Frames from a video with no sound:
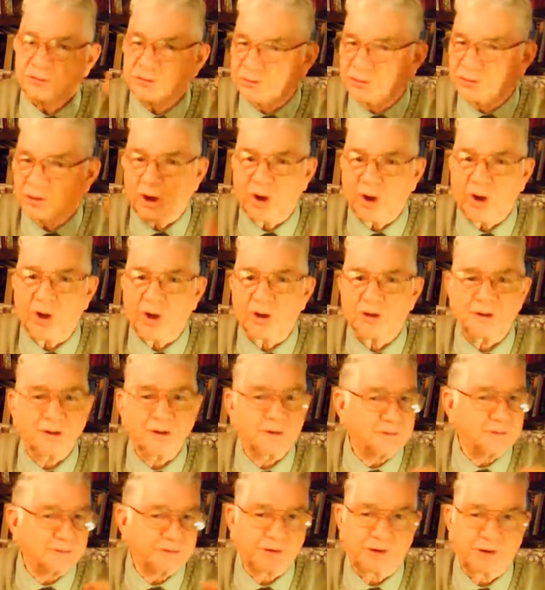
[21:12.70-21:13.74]
jot
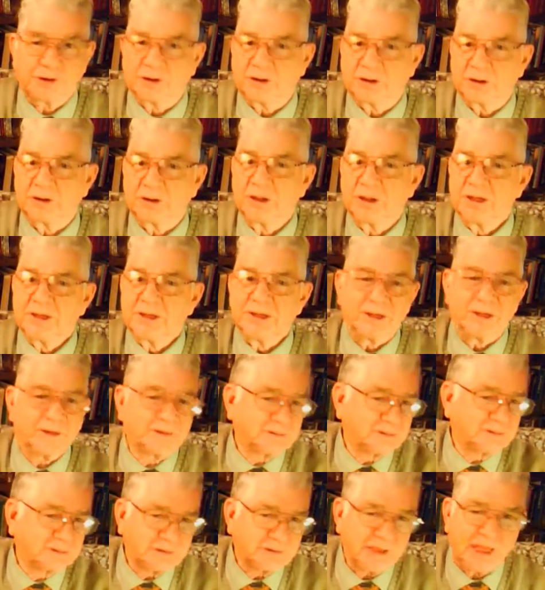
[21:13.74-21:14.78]
and tittle,
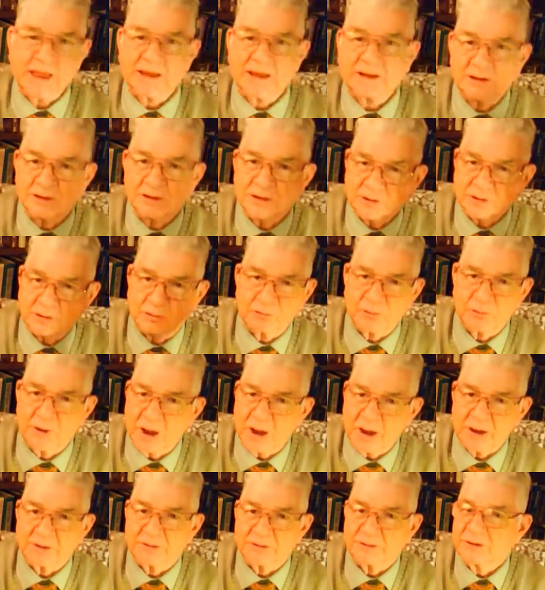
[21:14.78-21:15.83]
exactly
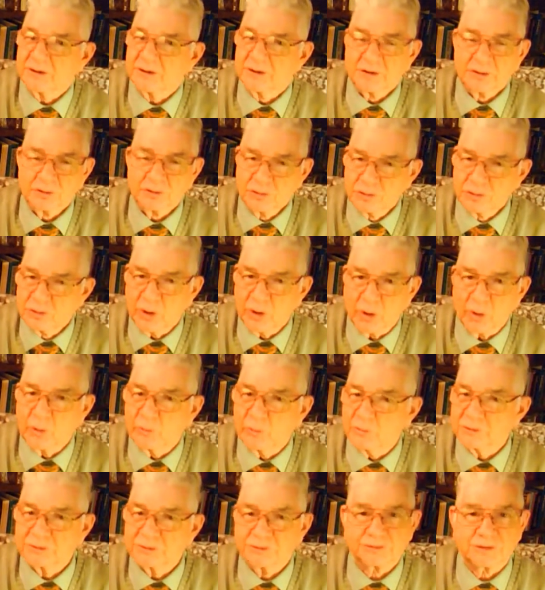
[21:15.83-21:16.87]
correct,
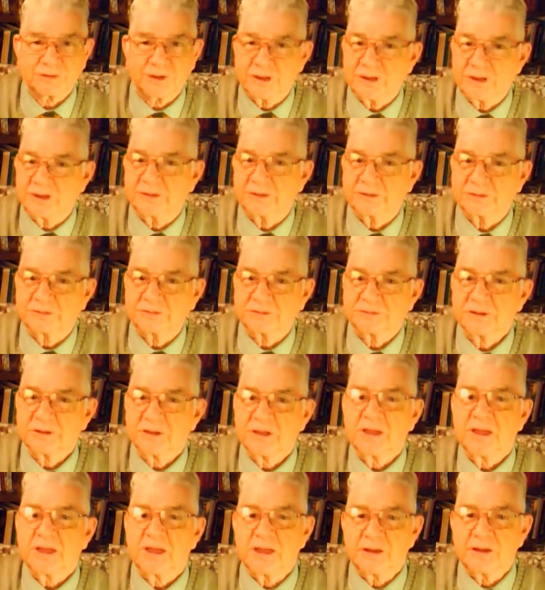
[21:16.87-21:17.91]
no mistakes,
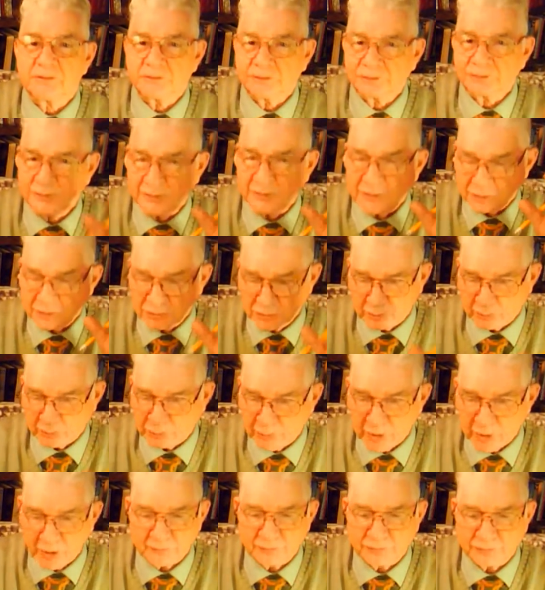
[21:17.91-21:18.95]
everything, the
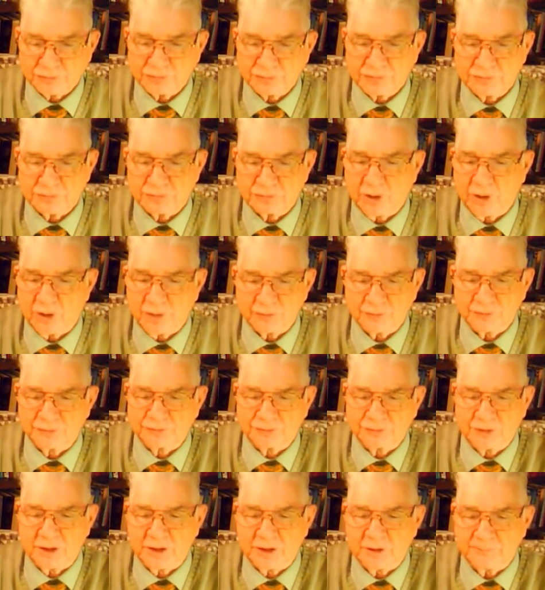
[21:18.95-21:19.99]
prophecies all the
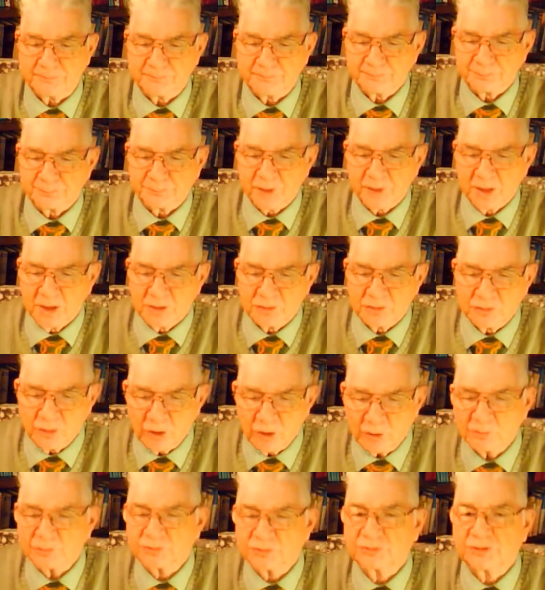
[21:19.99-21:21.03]
same,
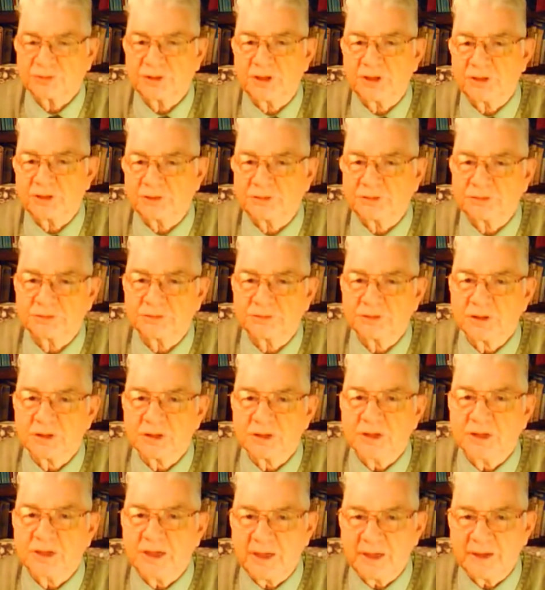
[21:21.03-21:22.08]
no mistakes,
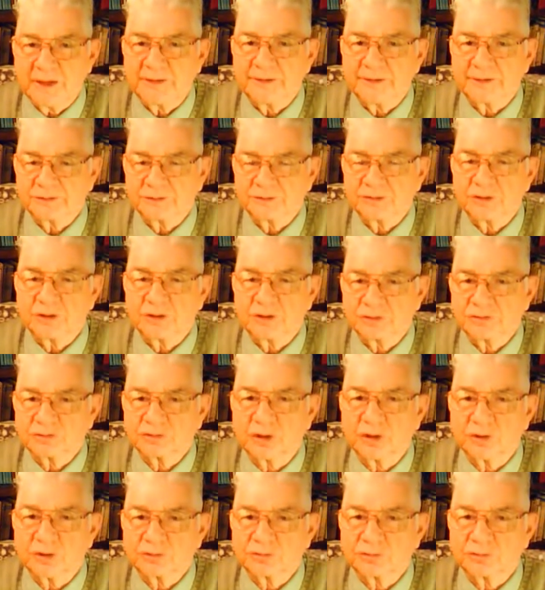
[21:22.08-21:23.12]
and it's
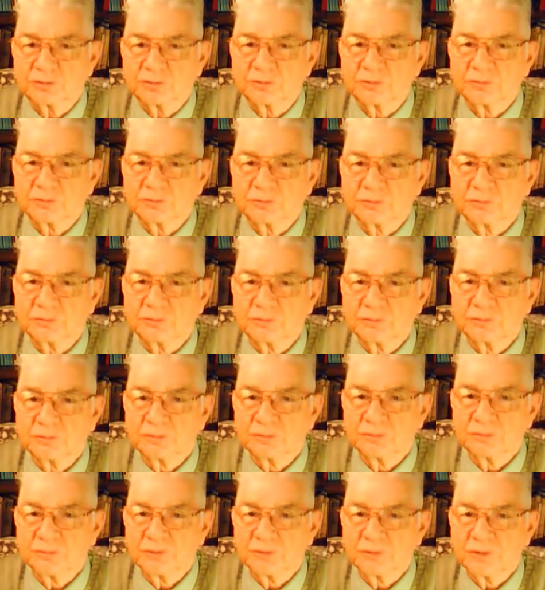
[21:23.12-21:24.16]
all true.
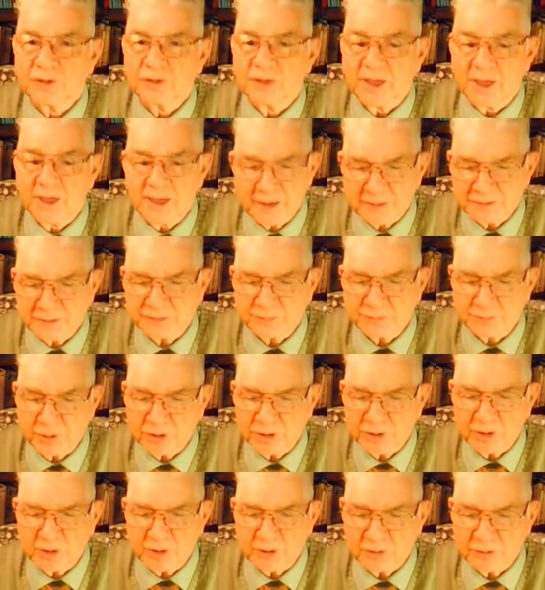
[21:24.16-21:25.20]
Had to
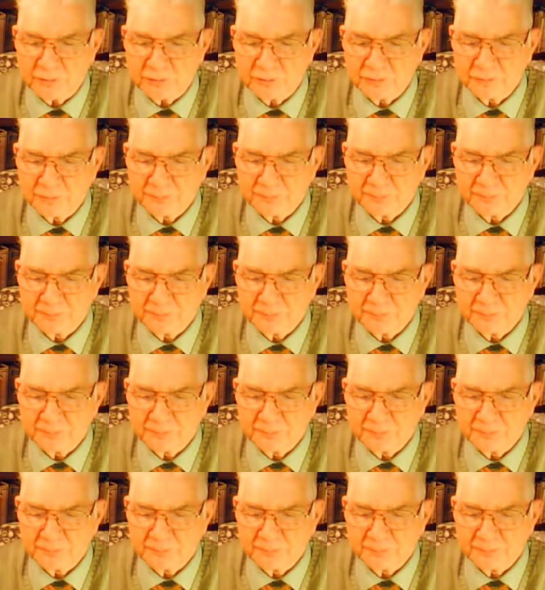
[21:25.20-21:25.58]
be God.